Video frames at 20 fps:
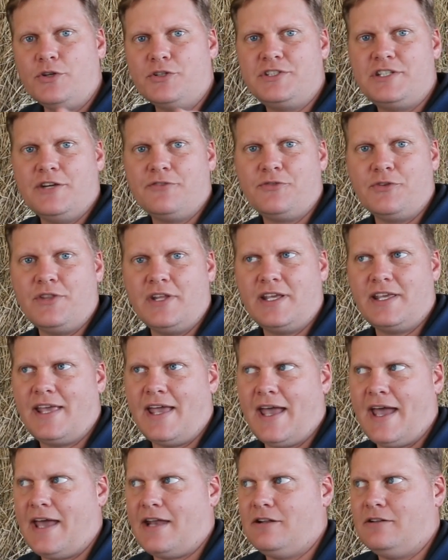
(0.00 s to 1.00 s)
they're different than
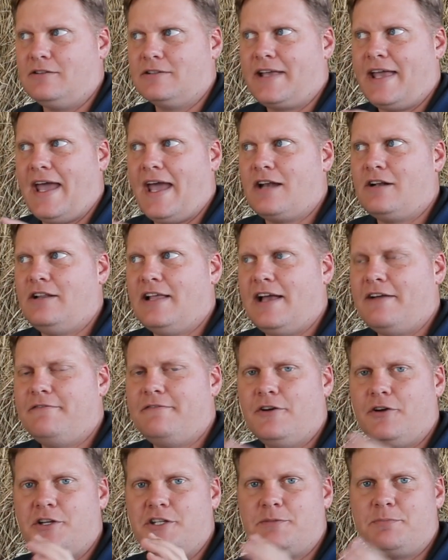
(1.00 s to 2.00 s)
cattle. Cattle
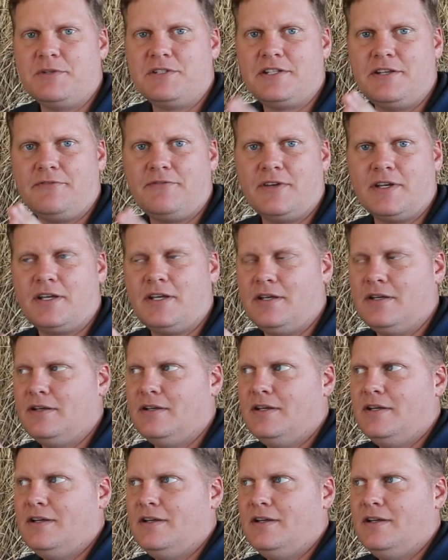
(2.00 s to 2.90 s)
have very specific